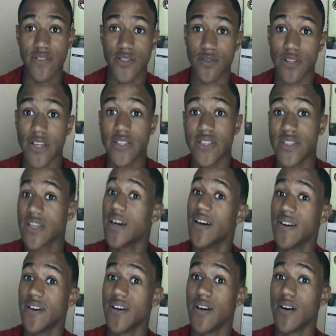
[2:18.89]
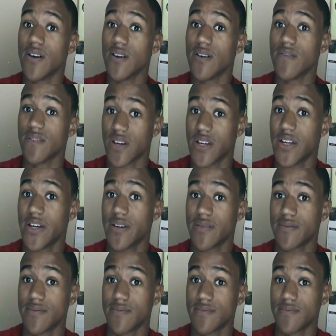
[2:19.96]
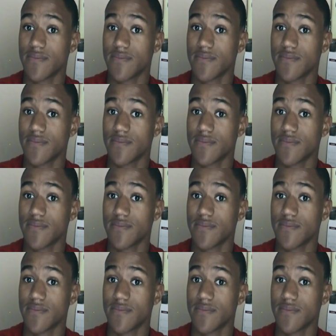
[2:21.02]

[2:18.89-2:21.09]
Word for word: So let's find out.